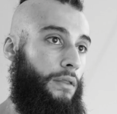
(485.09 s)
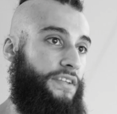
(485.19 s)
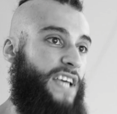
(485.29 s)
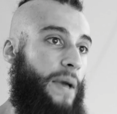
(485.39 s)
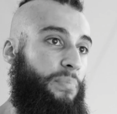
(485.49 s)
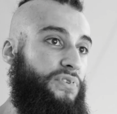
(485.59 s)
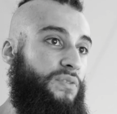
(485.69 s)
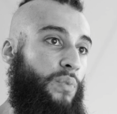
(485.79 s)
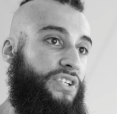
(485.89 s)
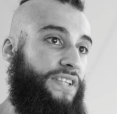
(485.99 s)
The temples
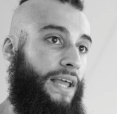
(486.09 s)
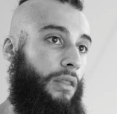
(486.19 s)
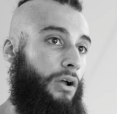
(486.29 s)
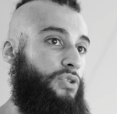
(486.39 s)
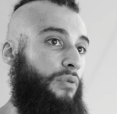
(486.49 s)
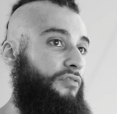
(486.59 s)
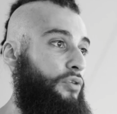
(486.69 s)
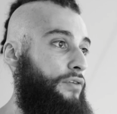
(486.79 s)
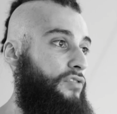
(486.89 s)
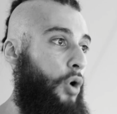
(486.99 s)
in which they lodged were
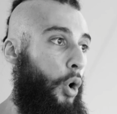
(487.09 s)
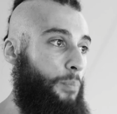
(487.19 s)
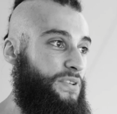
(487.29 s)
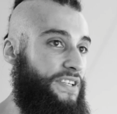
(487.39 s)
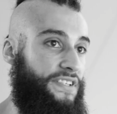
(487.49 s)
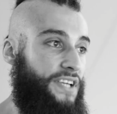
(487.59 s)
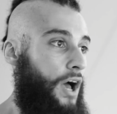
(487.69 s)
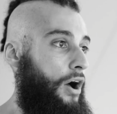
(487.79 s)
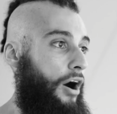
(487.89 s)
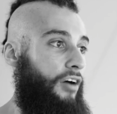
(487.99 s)
full of corpses
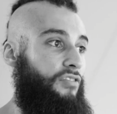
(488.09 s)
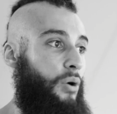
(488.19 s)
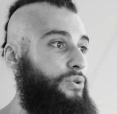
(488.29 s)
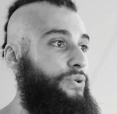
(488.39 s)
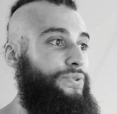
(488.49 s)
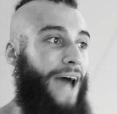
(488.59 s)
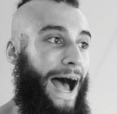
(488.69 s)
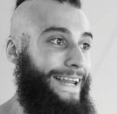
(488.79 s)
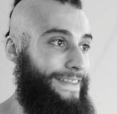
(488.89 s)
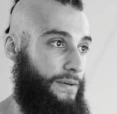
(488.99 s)
of those who
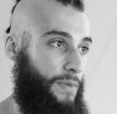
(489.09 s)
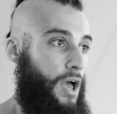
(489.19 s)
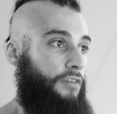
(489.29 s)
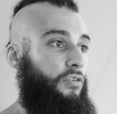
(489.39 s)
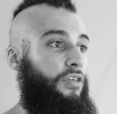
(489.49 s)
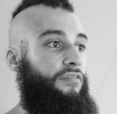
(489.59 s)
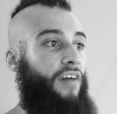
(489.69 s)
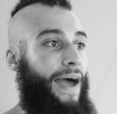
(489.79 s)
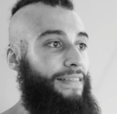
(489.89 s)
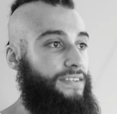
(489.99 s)
died in them, for the
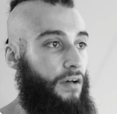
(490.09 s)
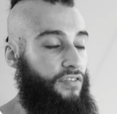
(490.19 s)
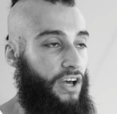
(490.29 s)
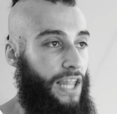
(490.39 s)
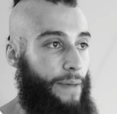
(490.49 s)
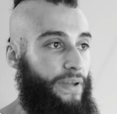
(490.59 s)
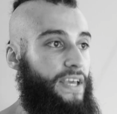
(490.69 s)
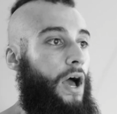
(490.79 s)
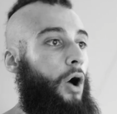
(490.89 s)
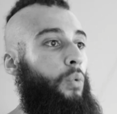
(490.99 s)
violence of
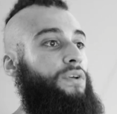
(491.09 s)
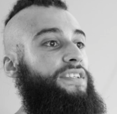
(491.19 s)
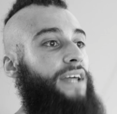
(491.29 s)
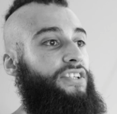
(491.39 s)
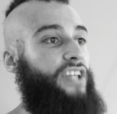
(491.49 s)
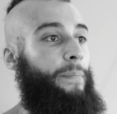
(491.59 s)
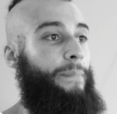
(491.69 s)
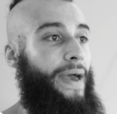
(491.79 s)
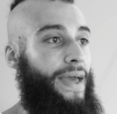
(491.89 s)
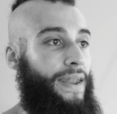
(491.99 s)
calamity was such that
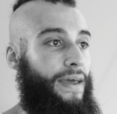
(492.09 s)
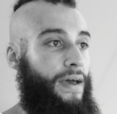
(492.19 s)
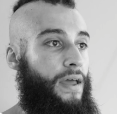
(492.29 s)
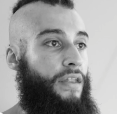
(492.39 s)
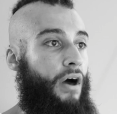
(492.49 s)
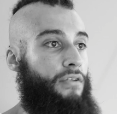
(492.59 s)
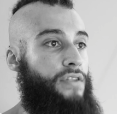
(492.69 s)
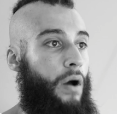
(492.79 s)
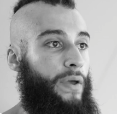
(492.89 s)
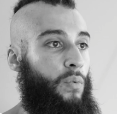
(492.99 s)
men, not
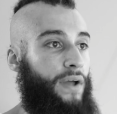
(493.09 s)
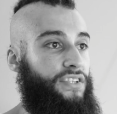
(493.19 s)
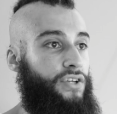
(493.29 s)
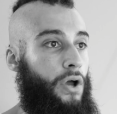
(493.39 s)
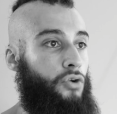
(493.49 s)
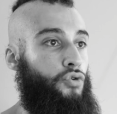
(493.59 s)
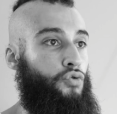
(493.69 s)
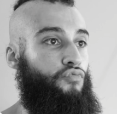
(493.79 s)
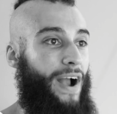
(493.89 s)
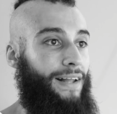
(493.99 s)
knowing where to turn,
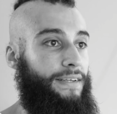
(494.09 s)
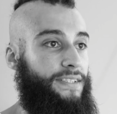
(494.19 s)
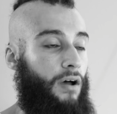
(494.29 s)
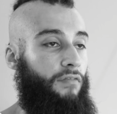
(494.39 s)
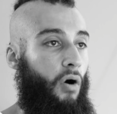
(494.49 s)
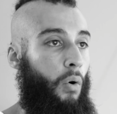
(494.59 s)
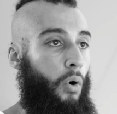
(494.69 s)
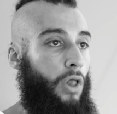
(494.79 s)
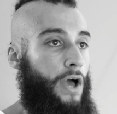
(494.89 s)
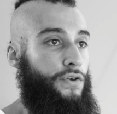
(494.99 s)
grew reckless of
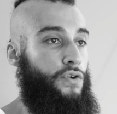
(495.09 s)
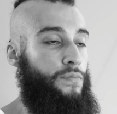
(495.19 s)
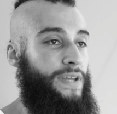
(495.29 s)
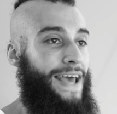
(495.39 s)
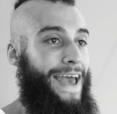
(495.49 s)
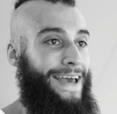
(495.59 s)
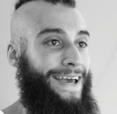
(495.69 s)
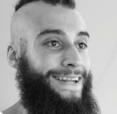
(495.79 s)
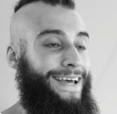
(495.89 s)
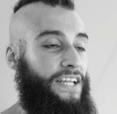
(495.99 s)
all human
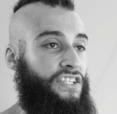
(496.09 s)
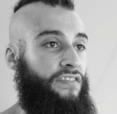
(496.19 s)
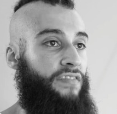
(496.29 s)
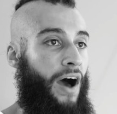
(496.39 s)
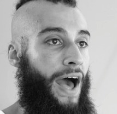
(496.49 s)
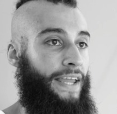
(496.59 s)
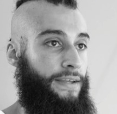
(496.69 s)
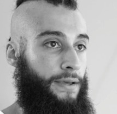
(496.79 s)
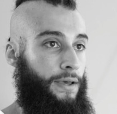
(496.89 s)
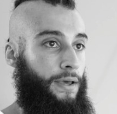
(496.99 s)
and divine.
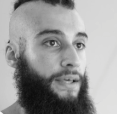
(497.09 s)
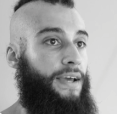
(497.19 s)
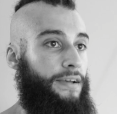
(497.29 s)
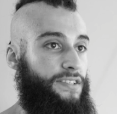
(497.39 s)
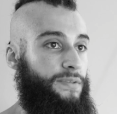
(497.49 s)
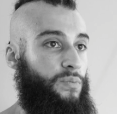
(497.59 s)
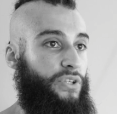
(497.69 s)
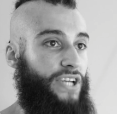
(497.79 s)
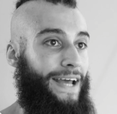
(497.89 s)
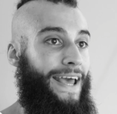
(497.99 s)
The customs
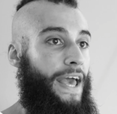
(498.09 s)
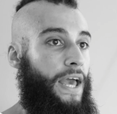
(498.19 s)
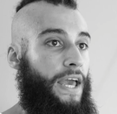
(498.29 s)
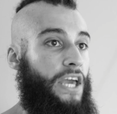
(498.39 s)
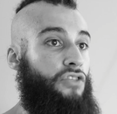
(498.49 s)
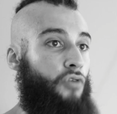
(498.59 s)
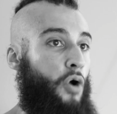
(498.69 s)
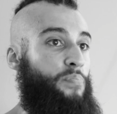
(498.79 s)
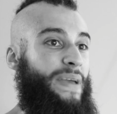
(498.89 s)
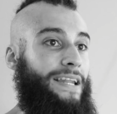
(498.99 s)
which had
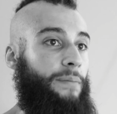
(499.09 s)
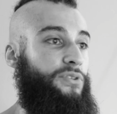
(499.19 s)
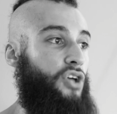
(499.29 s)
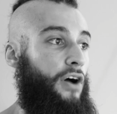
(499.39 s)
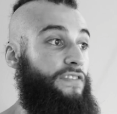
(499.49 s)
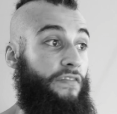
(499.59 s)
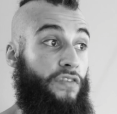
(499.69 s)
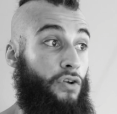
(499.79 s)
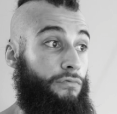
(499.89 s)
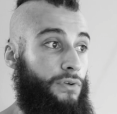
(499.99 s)
hitherto been observed at
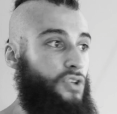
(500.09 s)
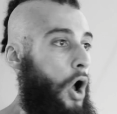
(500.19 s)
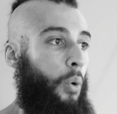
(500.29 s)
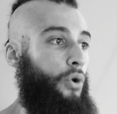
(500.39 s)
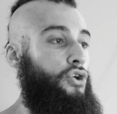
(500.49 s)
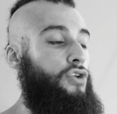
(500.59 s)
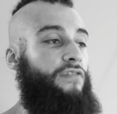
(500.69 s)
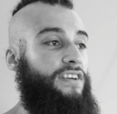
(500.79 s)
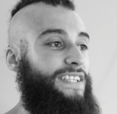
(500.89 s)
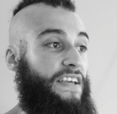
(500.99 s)
funerals or
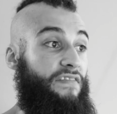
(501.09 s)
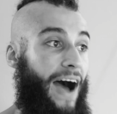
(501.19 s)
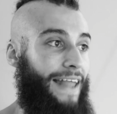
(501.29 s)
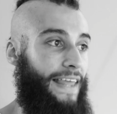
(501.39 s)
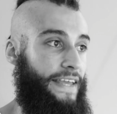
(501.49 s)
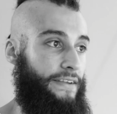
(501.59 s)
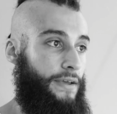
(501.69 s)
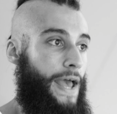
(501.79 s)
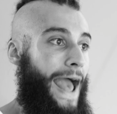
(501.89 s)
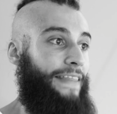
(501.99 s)
universally violated,
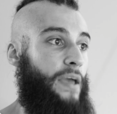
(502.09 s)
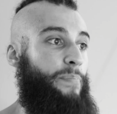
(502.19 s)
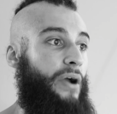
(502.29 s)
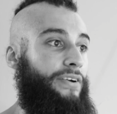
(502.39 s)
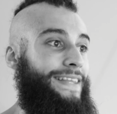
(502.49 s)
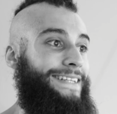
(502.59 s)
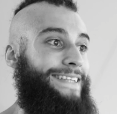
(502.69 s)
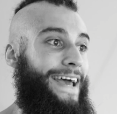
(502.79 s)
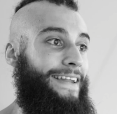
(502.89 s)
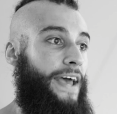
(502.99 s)
and they buried their
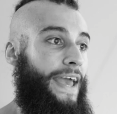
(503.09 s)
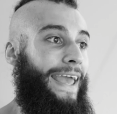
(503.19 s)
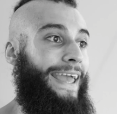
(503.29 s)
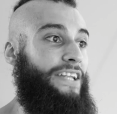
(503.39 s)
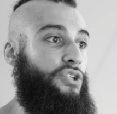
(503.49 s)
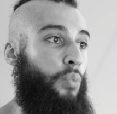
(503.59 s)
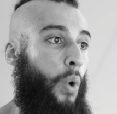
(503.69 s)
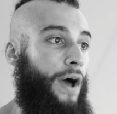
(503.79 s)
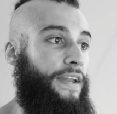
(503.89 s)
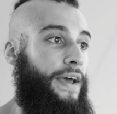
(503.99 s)
dead, each
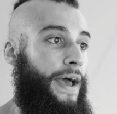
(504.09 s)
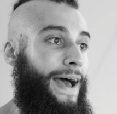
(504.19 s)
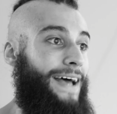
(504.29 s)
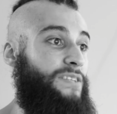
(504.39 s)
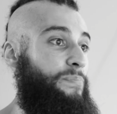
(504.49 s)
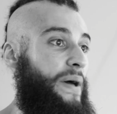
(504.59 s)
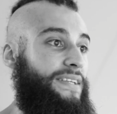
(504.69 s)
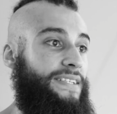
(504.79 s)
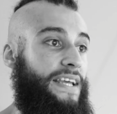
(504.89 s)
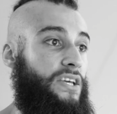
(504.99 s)
one as
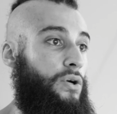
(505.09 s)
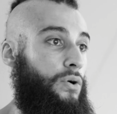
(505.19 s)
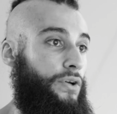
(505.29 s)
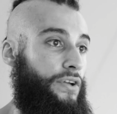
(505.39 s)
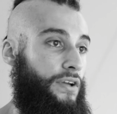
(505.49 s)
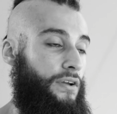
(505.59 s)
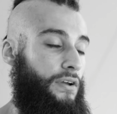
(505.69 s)
best he could.